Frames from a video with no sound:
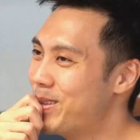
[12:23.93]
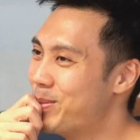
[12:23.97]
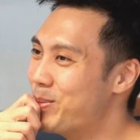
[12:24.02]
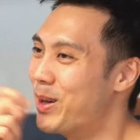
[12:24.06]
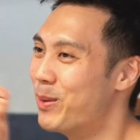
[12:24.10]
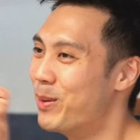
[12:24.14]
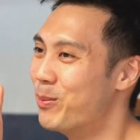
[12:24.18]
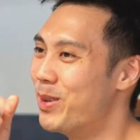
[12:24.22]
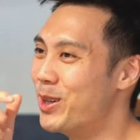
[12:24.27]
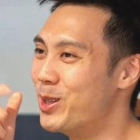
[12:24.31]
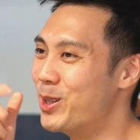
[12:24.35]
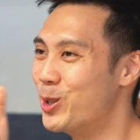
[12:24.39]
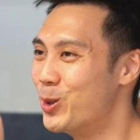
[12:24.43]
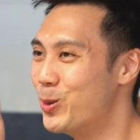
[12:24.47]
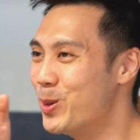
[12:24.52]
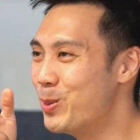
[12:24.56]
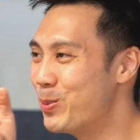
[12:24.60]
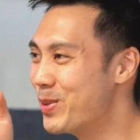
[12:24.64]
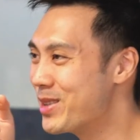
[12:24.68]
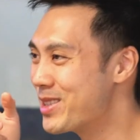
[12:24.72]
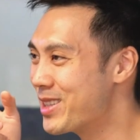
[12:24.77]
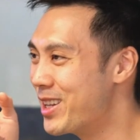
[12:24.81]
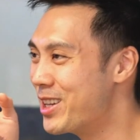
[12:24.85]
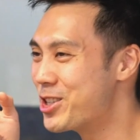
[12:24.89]
But doing
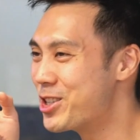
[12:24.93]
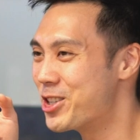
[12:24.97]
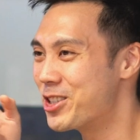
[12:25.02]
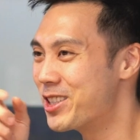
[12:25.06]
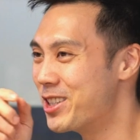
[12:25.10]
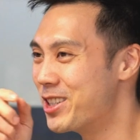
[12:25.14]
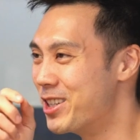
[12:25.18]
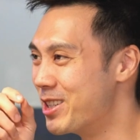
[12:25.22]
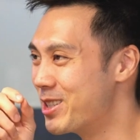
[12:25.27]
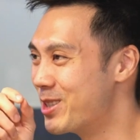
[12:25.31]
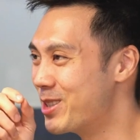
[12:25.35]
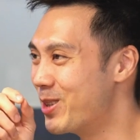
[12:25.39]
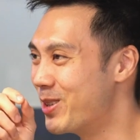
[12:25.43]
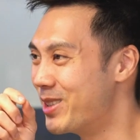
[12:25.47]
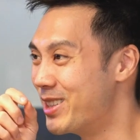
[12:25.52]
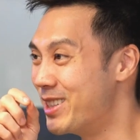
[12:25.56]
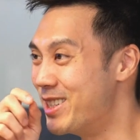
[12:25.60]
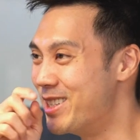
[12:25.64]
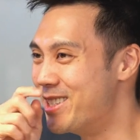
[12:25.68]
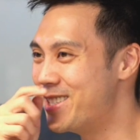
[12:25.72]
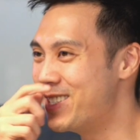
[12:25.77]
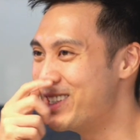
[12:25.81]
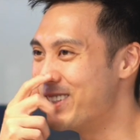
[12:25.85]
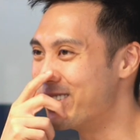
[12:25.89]
personalization is not
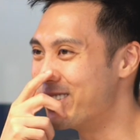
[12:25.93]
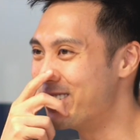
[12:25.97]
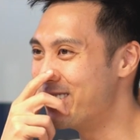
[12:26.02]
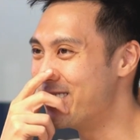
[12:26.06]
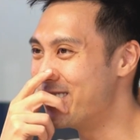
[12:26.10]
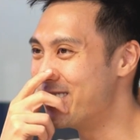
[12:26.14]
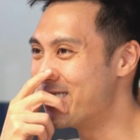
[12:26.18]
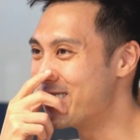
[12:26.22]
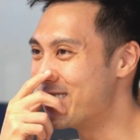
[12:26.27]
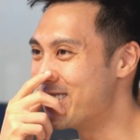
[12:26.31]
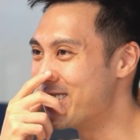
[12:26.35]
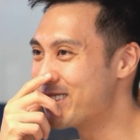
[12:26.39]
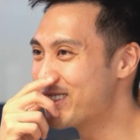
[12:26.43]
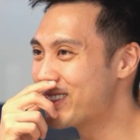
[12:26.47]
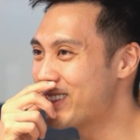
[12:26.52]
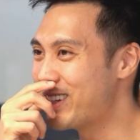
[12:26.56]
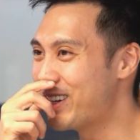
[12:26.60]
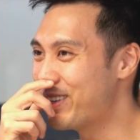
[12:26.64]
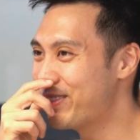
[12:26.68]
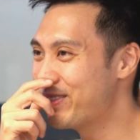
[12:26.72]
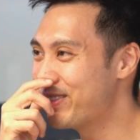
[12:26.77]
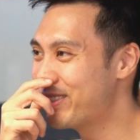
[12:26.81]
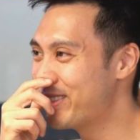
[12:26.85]
easy, right? It's tough.